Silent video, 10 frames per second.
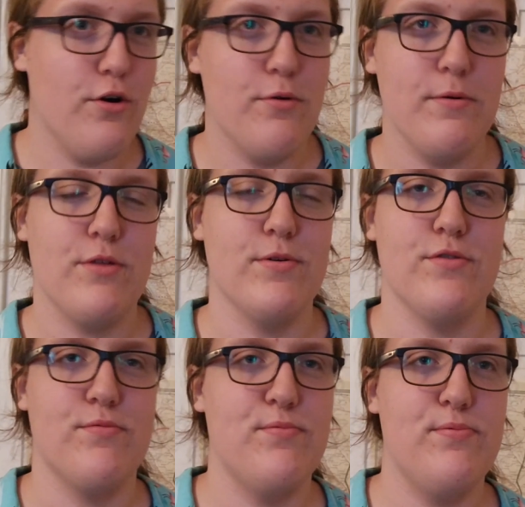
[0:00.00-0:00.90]
which was
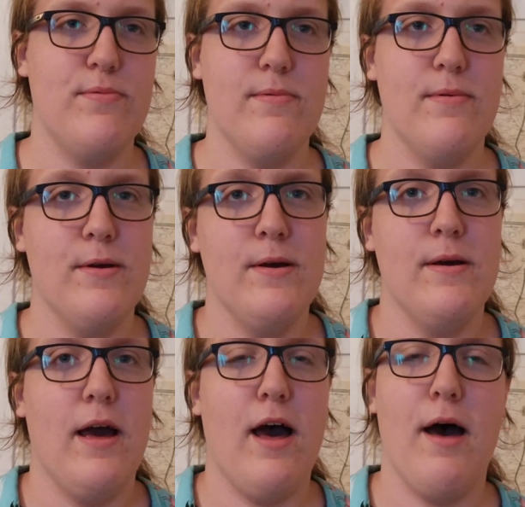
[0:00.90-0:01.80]

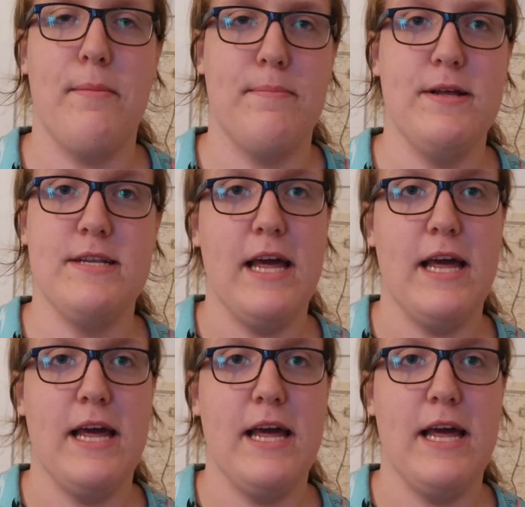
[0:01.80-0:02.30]
his